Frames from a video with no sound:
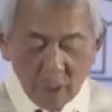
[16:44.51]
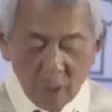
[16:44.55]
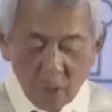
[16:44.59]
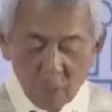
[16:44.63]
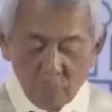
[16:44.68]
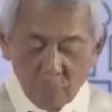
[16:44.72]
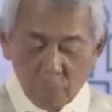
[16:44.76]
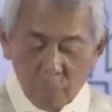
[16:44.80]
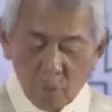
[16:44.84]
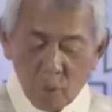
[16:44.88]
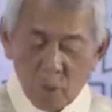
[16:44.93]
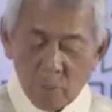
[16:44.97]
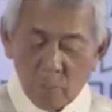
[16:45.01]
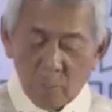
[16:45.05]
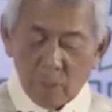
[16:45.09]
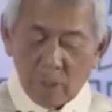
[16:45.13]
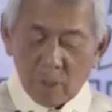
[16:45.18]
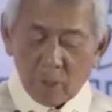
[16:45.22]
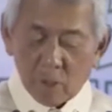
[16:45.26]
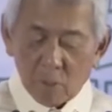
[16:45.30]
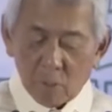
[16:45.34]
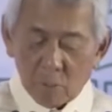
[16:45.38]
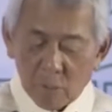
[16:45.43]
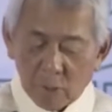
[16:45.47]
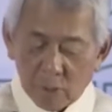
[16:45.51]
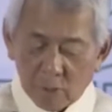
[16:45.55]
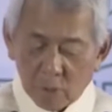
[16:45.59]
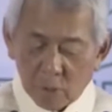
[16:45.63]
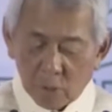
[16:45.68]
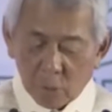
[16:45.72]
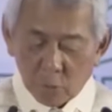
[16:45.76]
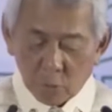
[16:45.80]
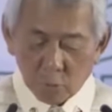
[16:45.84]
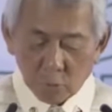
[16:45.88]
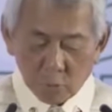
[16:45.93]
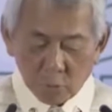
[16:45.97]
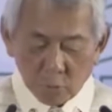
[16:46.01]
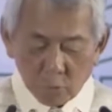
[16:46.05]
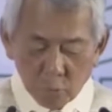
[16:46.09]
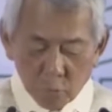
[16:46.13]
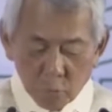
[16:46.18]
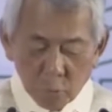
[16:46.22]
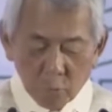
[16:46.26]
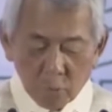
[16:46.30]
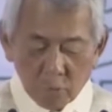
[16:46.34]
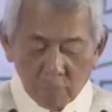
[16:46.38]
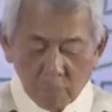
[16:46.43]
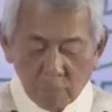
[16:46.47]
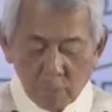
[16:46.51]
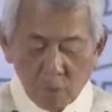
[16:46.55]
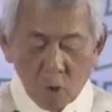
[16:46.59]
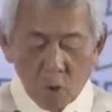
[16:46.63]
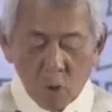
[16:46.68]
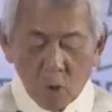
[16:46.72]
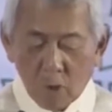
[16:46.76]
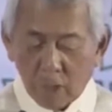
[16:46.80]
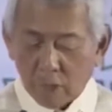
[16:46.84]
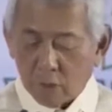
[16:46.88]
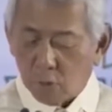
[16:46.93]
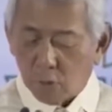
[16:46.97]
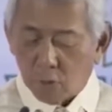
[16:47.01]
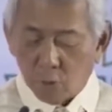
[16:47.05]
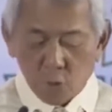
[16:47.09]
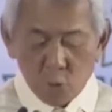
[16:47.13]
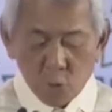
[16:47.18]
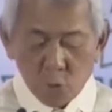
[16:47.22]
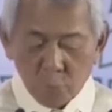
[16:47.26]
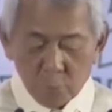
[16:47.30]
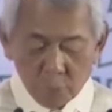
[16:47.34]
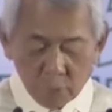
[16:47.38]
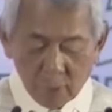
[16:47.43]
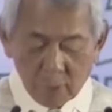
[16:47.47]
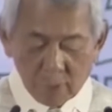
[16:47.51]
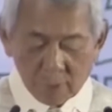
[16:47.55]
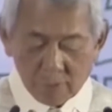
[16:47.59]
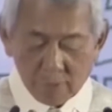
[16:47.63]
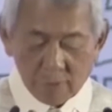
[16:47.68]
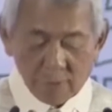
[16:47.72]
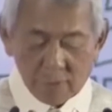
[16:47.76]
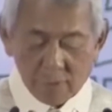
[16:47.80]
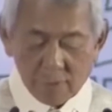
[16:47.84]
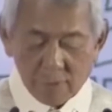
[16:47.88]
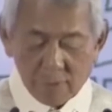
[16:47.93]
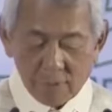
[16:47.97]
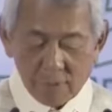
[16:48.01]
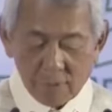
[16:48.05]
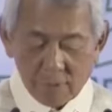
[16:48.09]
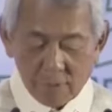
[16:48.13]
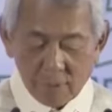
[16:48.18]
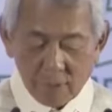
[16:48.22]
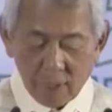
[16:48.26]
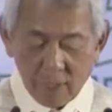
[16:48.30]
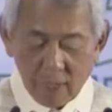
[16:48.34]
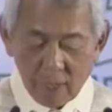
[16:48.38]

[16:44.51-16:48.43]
firmly committed to the rule of law and due process,